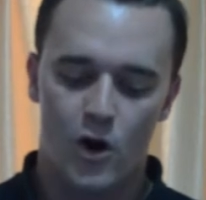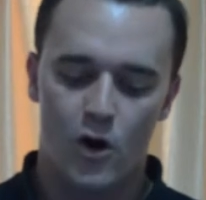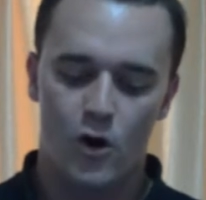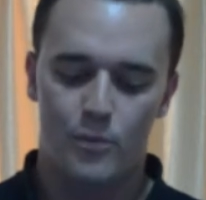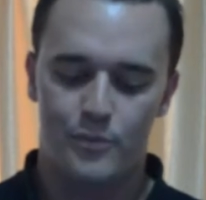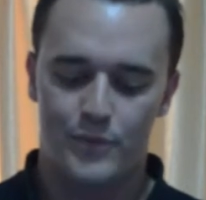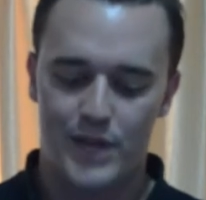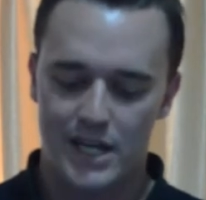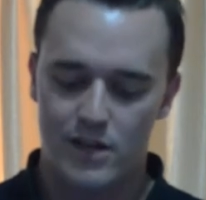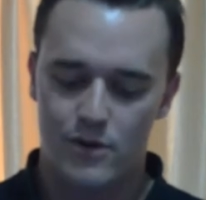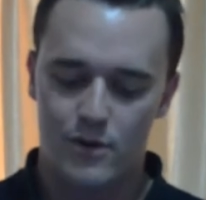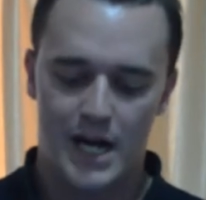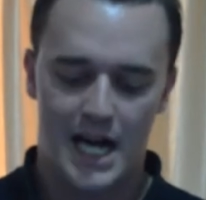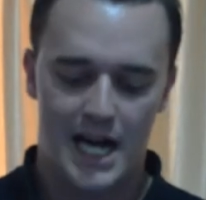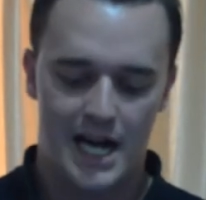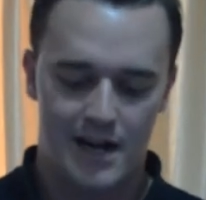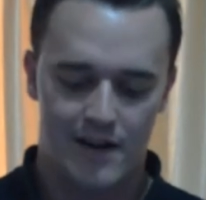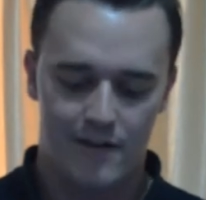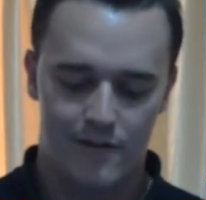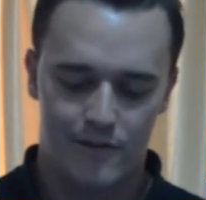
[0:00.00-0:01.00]
hope that you
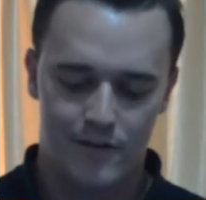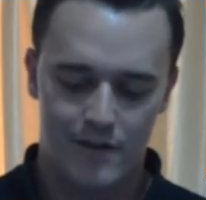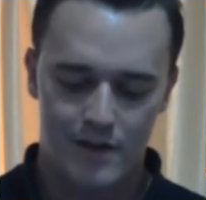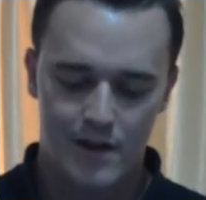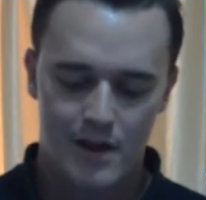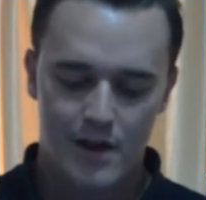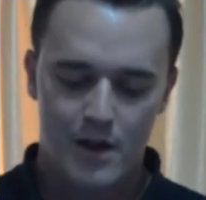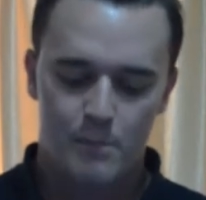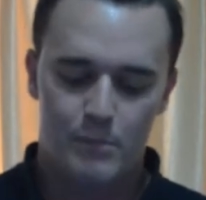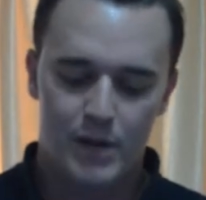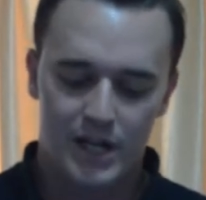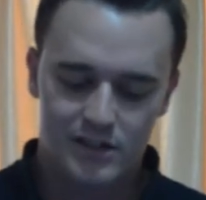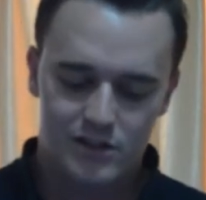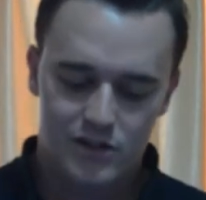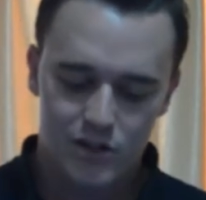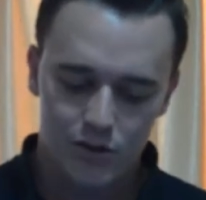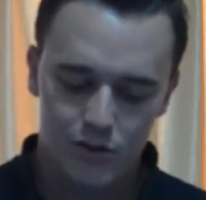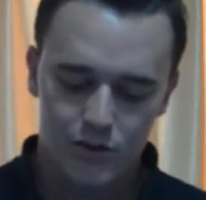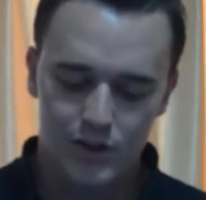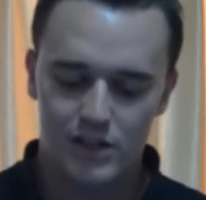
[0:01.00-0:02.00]
have. Yeah. Mm-hmm. But
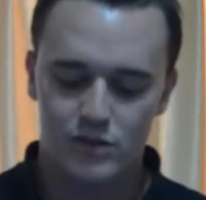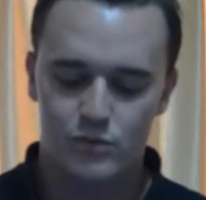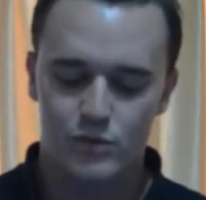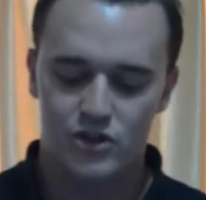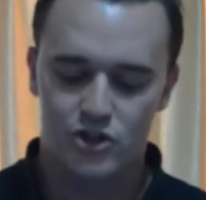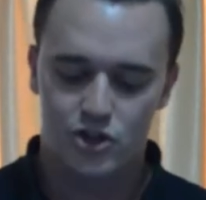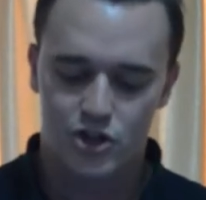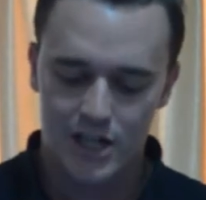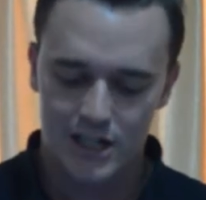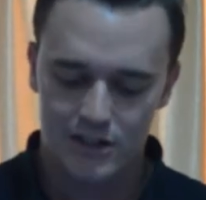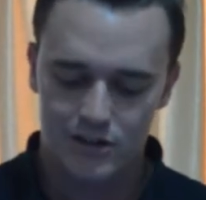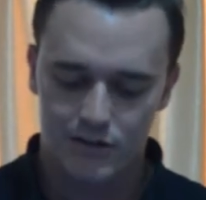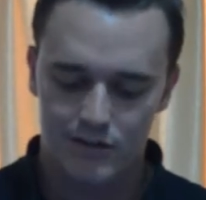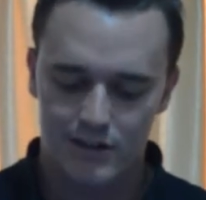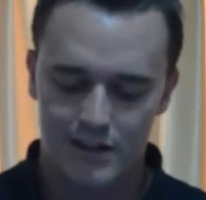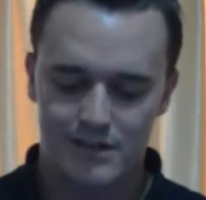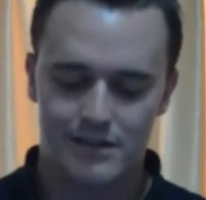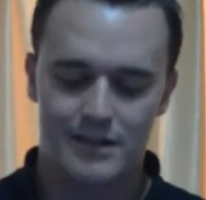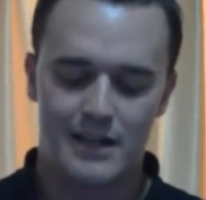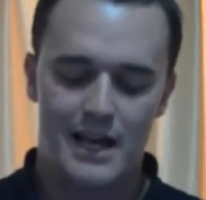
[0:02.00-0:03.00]
do this with
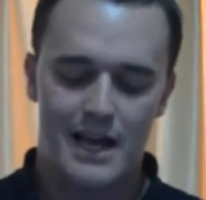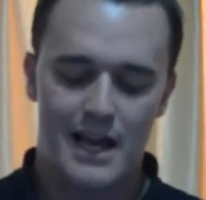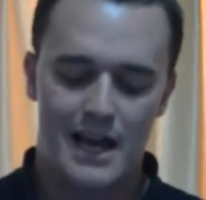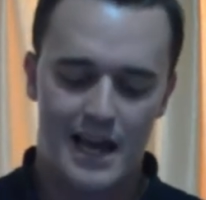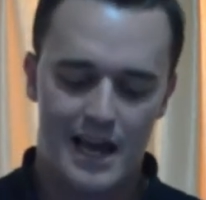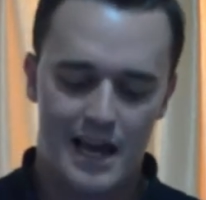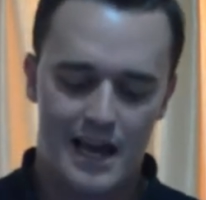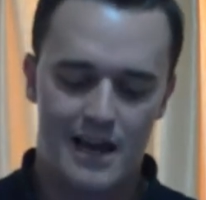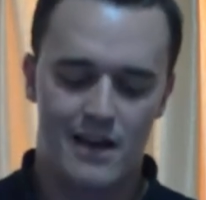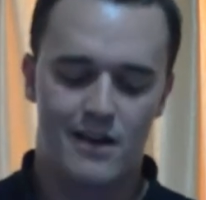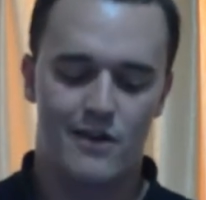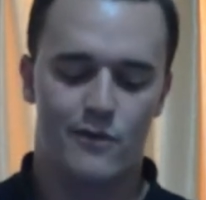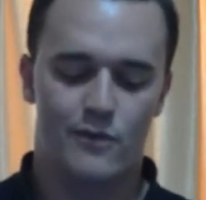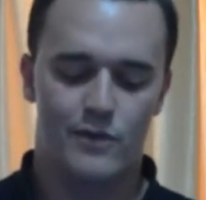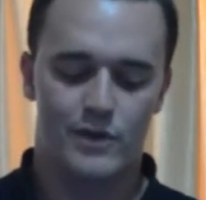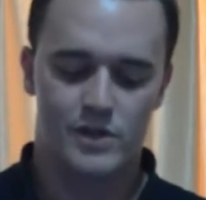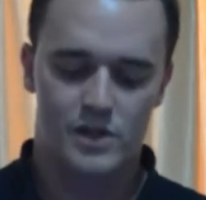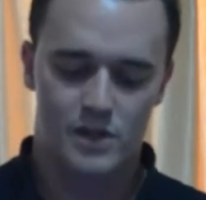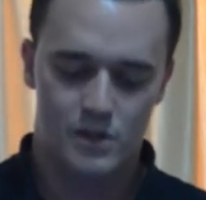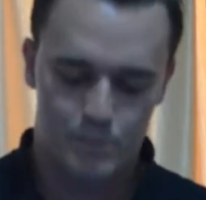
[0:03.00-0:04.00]
gentleness and
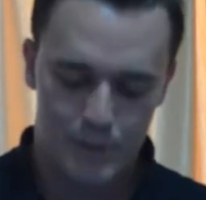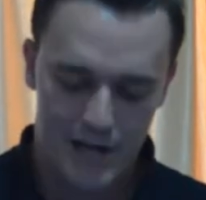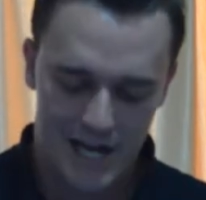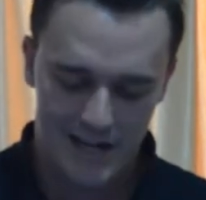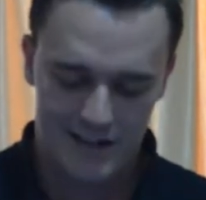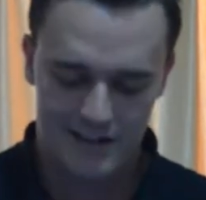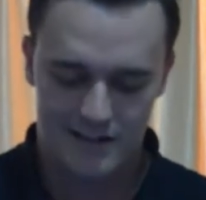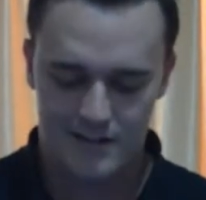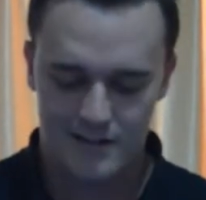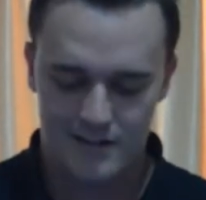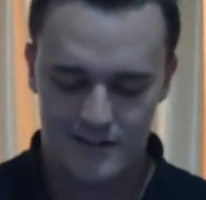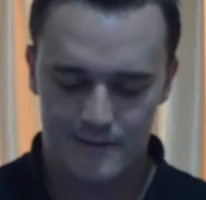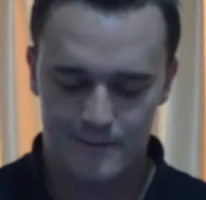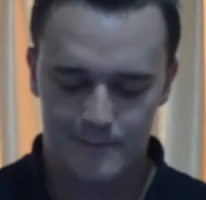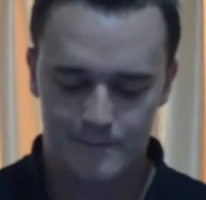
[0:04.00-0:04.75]
respect.